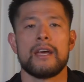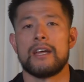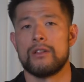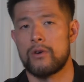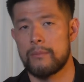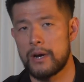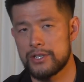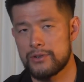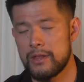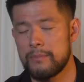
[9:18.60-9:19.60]
A lower body
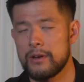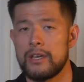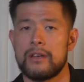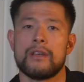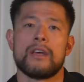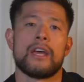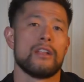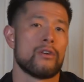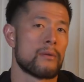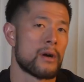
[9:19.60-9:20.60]
strength bucket, a
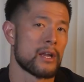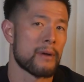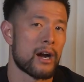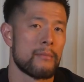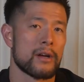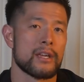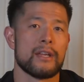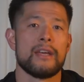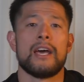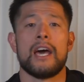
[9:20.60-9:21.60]
lower body power
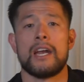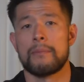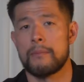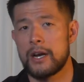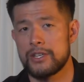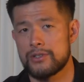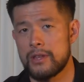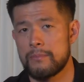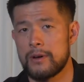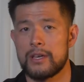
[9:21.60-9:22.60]
bucket, an upper body
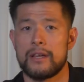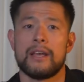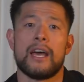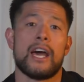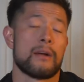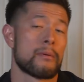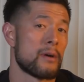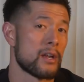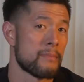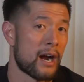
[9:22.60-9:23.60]
strength bucket, an upper
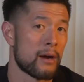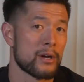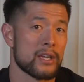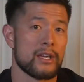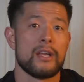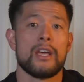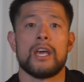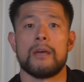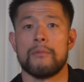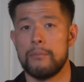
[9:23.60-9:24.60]
body power bucket,
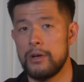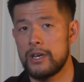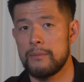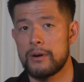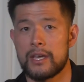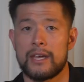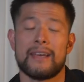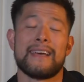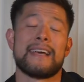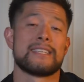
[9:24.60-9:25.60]
a mobility bucket,
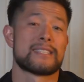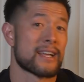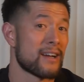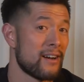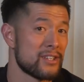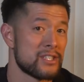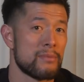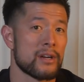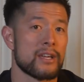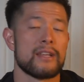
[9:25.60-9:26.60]
a psychology
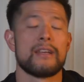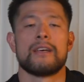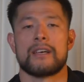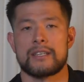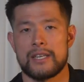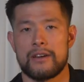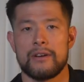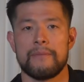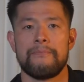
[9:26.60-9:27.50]
bucket, etc.